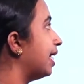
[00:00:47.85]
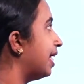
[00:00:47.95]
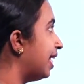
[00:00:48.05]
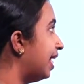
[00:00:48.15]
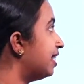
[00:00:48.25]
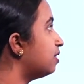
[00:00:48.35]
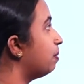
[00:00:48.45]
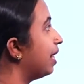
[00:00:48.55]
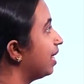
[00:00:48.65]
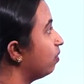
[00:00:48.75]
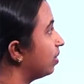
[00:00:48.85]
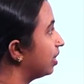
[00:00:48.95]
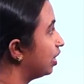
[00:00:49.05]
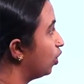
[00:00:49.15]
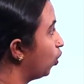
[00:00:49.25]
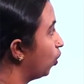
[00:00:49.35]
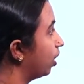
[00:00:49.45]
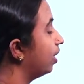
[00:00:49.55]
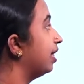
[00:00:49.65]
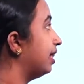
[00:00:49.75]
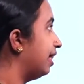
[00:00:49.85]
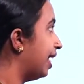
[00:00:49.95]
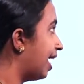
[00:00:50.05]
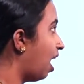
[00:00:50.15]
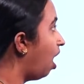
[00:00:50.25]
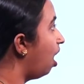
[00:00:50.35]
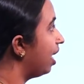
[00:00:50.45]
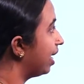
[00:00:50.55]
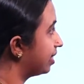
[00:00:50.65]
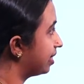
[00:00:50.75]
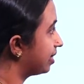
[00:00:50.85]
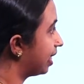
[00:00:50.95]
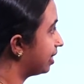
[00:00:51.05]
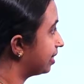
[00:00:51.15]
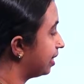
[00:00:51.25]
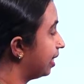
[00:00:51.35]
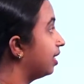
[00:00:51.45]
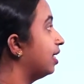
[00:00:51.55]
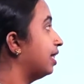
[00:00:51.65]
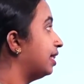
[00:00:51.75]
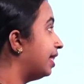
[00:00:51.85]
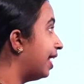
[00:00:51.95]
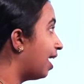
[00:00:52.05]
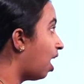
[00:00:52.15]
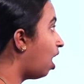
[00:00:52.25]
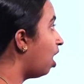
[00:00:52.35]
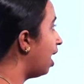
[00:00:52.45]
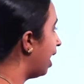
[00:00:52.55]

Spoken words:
He is playing with the dog. They are exercising. They are